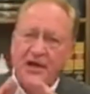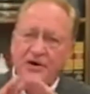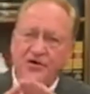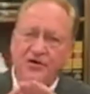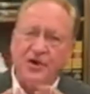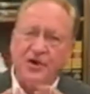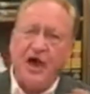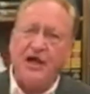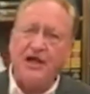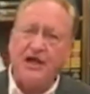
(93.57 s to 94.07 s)

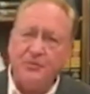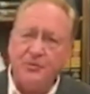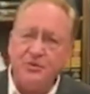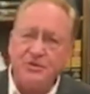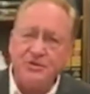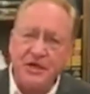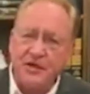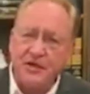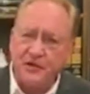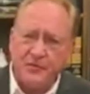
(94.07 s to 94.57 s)
And
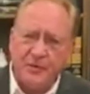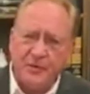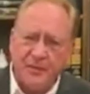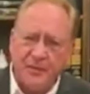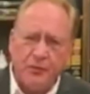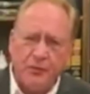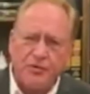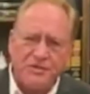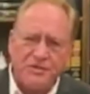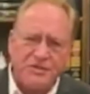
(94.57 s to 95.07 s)
90% of the
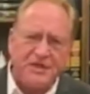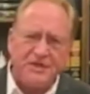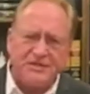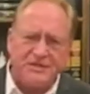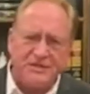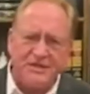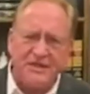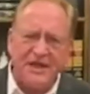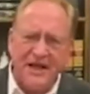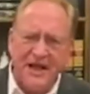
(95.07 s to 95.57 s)
people were
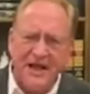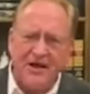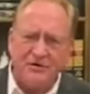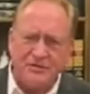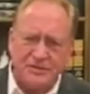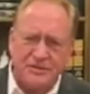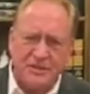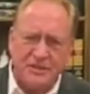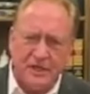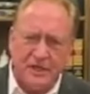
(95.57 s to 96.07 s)
sent to the
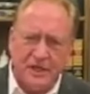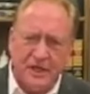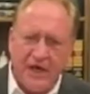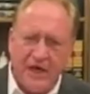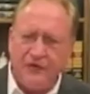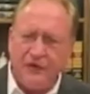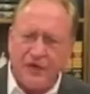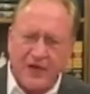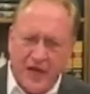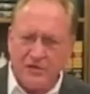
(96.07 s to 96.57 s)
house.
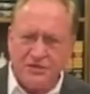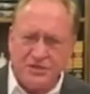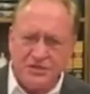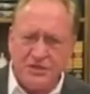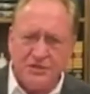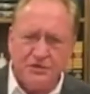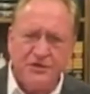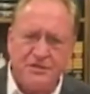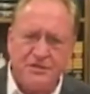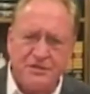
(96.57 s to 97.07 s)
I thought, how
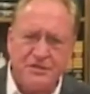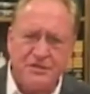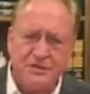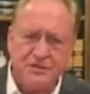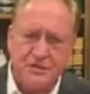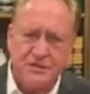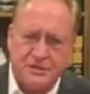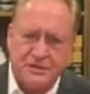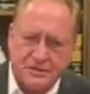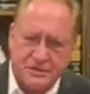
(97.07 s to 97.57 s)
serious
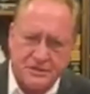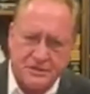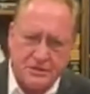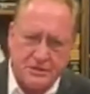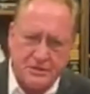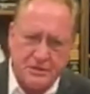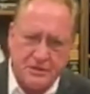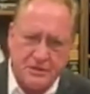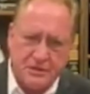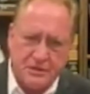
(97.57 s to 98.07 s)
is this?
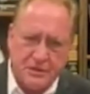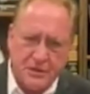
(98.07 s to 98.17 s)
